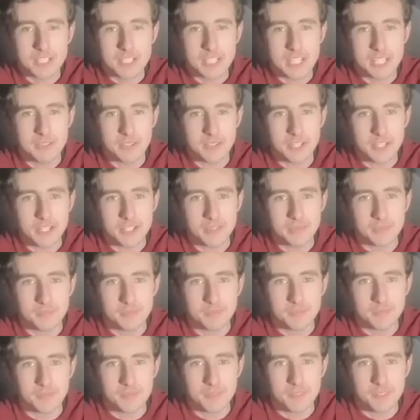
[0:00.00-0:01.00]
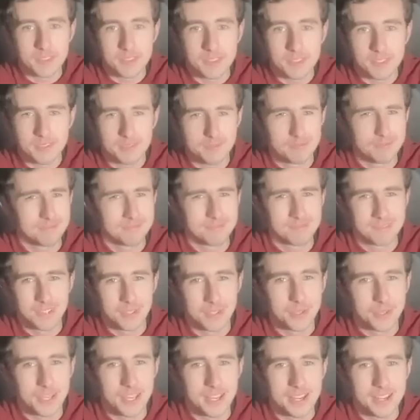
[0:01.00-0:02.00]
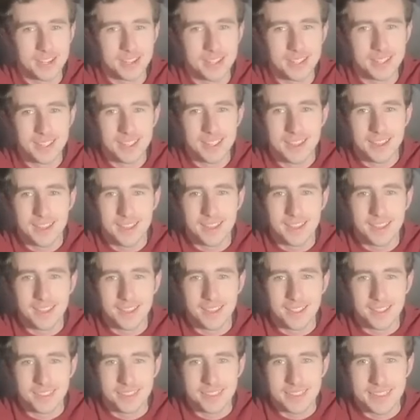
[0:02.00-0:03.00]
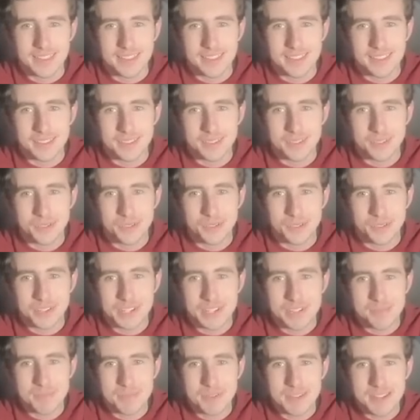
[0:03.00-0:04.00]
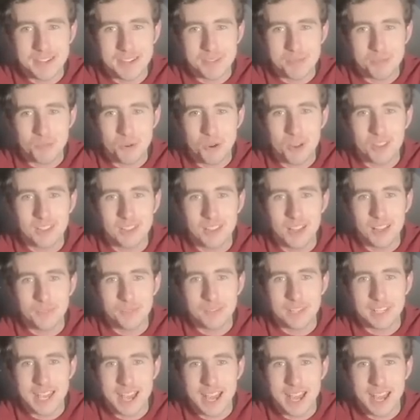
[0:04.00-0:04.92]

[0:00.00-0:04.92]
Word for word: TV. Okay. This is creepy. What lovely